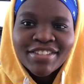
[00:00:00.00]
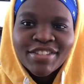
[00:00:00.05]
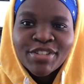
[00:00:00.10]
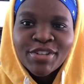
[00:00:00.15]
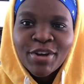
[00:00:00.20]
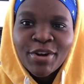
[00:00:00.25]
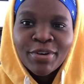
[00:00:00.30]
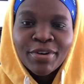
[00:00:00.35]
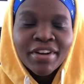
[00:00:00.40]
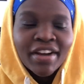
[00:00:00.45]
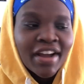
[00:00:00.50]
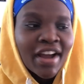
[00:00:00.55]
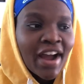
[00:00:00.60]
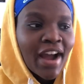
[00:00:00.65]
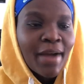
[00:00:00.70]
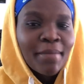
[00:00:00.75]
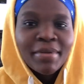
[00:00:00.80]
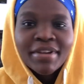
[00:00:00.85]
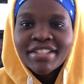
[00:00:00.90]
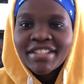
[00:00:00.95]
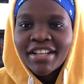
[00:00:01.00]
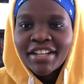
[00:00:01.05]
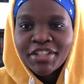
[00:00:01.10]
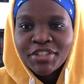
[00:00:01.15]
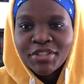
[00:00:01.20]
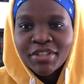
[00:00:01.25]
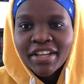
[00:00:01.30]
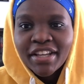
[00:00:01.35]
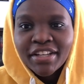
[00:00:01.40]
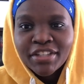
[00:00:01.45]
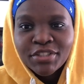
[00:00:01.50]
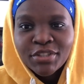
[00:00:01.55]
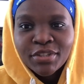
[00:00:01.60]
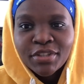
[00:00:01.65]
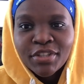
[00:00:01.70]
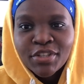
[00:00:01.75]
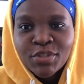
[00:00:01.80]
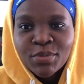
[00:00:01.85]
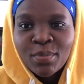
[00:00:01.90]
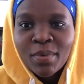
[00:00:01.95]
So I'm excited to get into
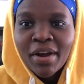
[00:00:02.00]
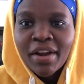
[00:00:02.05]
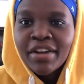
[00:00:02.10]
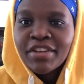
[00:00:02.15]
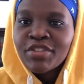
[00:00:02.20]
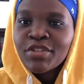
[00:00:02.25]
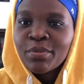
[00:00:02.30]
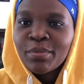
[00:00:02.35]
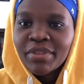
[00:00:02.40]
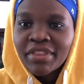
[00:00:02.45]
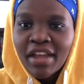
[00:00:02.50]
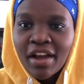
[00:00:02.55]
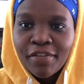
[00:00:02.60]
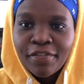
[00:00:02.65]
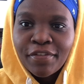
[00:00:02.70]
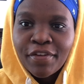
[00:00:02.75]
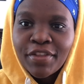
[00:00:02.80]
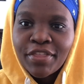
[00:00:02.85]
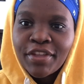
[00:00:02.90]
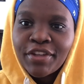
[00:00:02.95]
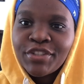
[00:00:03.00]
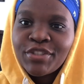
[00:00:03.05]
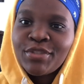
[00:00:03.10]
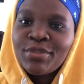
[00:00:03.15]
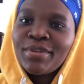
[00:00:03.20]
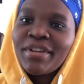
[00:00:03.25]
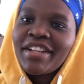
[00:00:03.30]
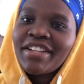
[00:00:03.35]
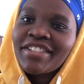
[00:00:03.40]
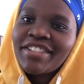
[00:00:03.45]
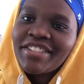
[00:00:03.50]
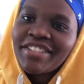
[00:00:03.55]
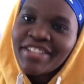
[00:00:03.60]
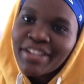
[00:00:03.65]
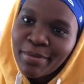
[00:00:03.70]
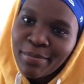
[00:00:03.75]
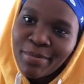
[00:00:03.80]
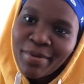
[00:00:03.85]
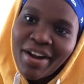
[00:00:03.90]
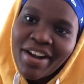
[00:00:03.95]
this one. So without further ado, let's
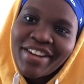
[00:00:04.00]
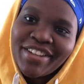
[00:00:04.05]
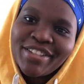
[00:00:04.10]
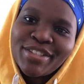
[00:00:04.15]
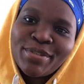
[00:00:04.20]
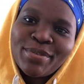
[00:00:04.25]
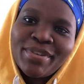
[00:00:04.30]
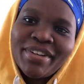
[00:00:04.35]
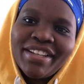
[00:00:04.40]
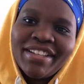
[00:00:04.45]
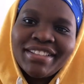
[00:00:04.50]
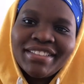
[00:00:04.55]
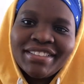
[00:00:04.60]
jump right into it.